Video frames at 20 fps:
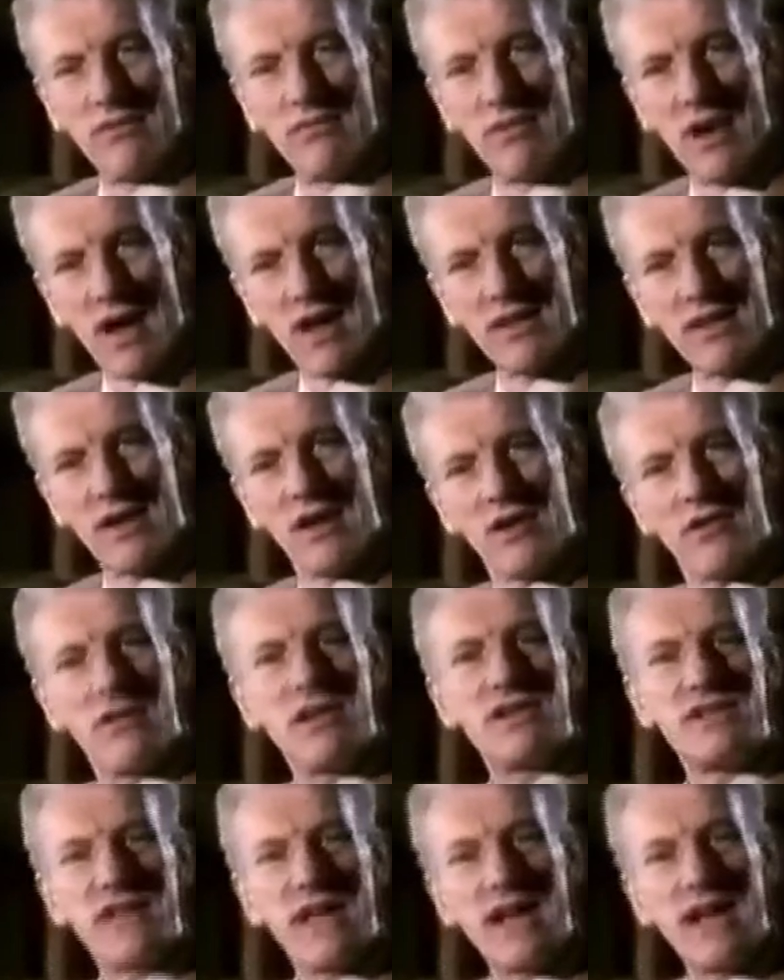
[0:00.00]
Rather,
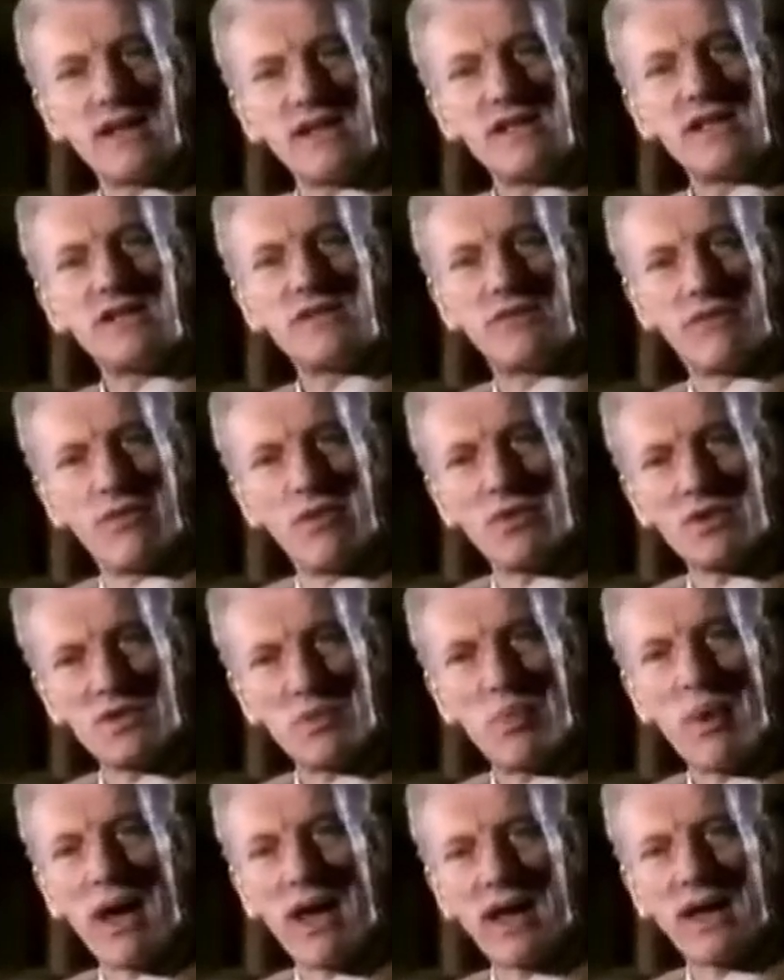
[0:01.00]
Christianity is
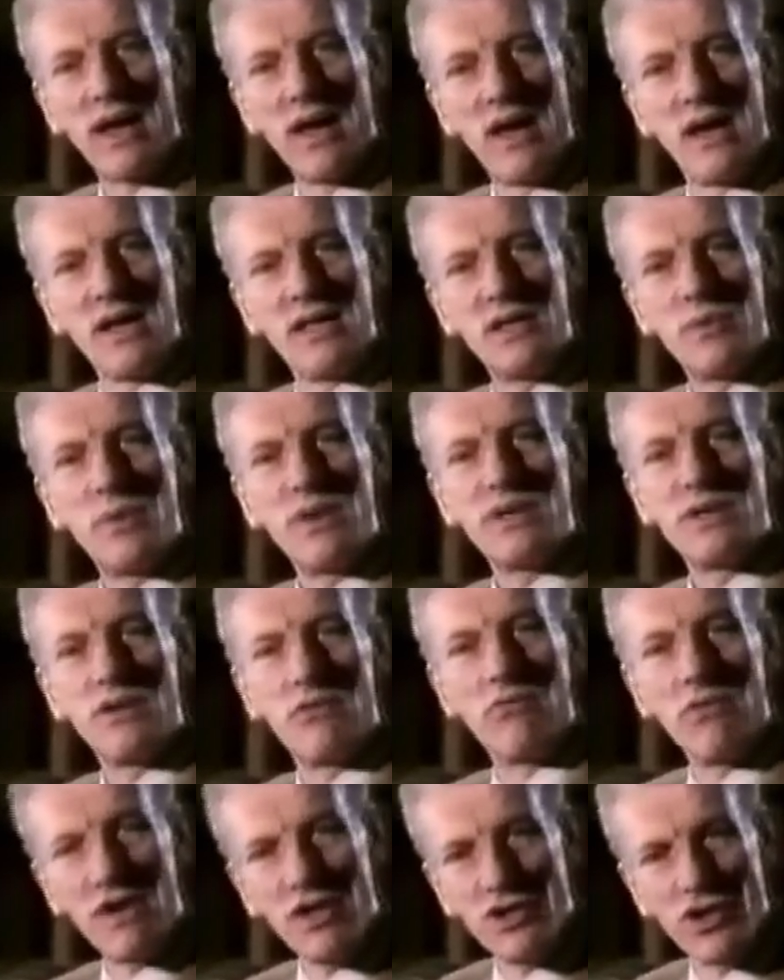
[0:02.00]
forced back to its
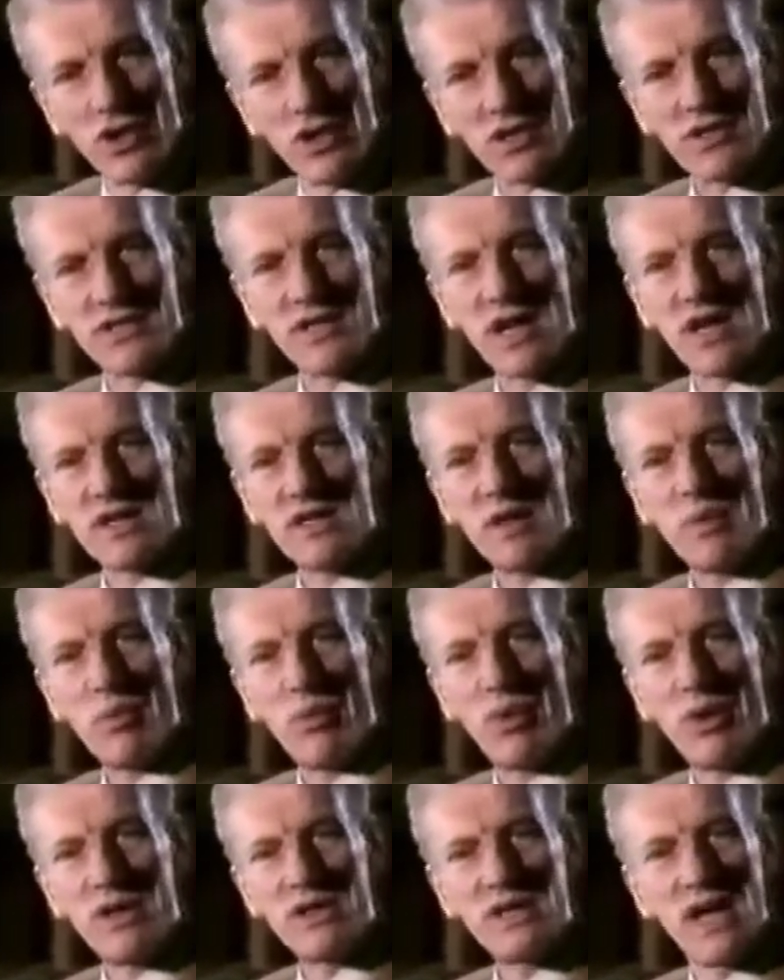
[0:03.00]
original starting
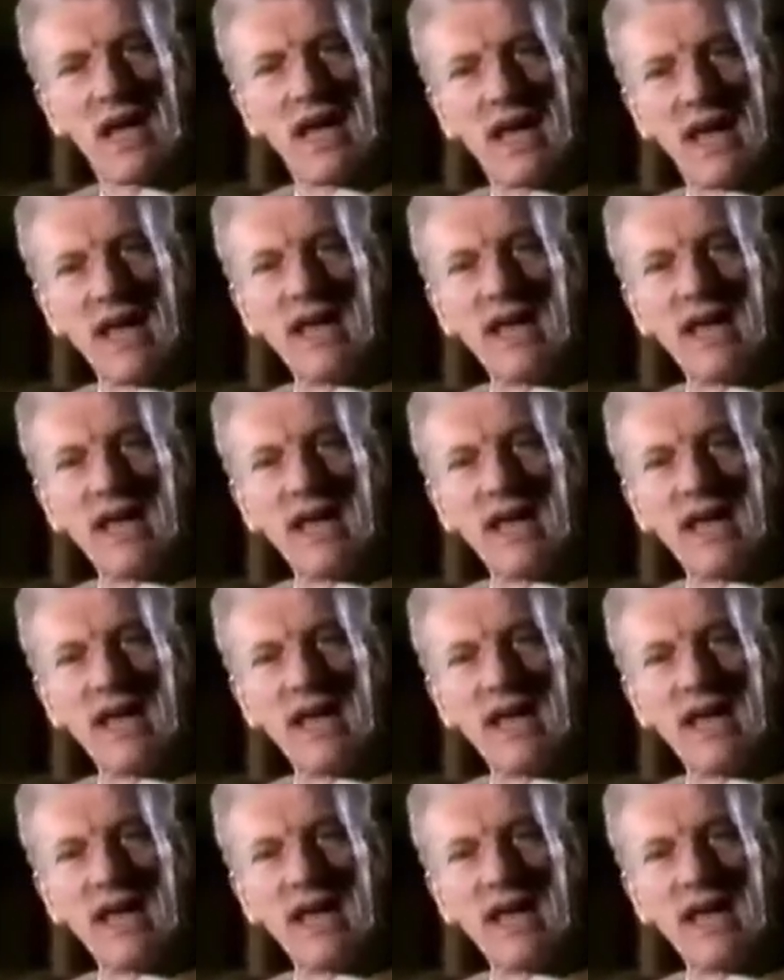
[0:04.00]
point